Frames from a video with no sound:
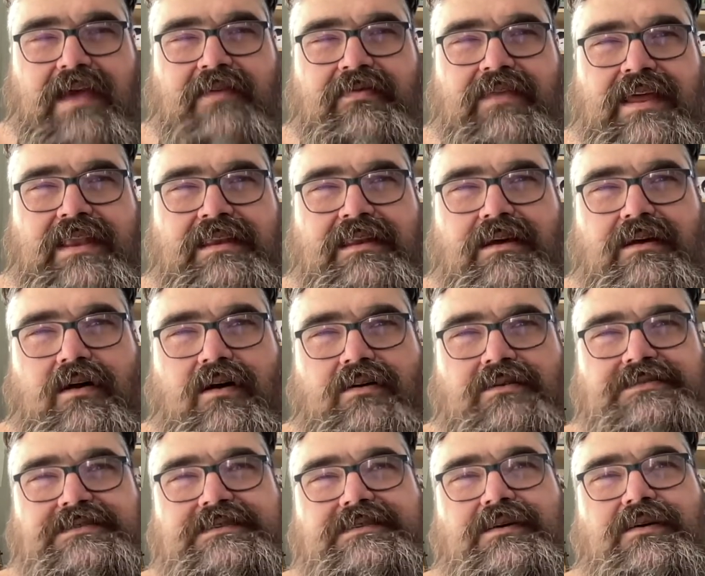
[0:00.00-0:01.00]
And then
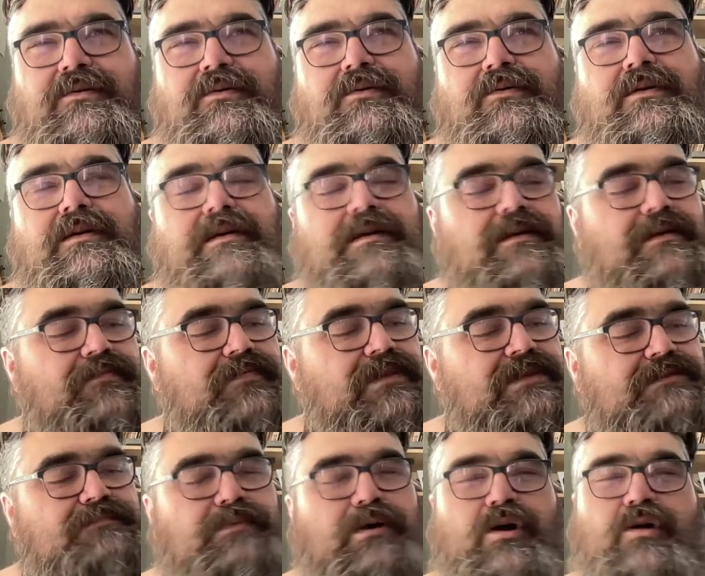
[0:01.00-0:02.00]
also
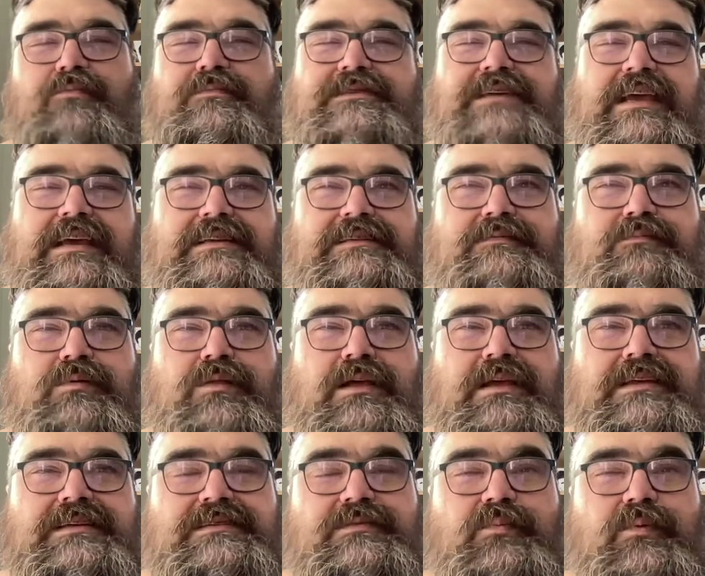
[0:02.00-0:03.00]
this poem takes
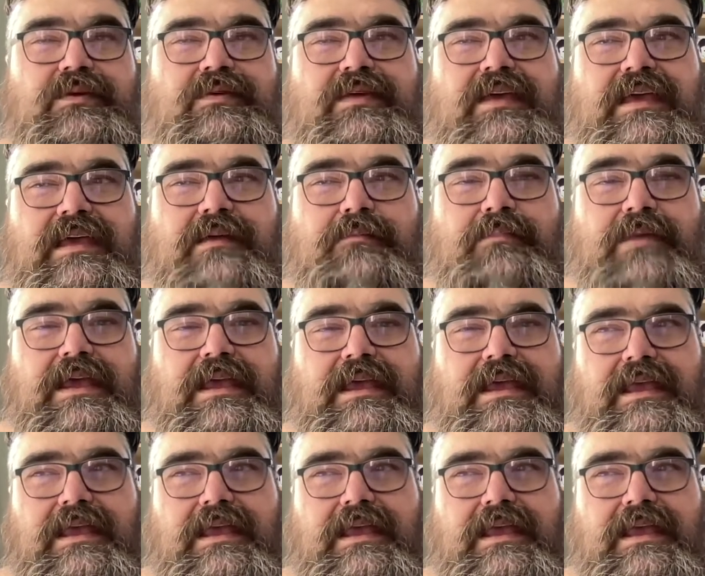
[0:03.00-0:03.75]
place with him